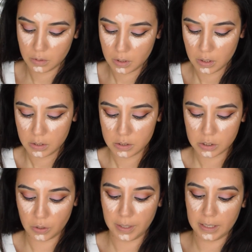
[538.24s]
Let's
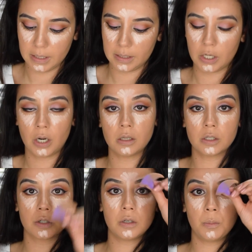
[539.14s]
go ahead and get our
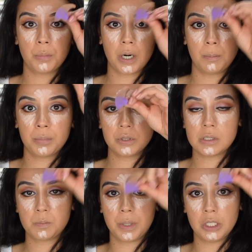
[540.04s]
little purple
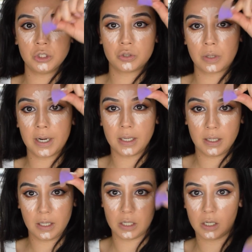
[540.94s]
sponge right
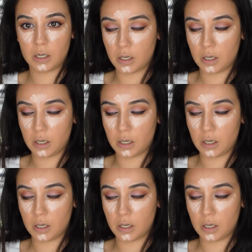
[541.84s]
here.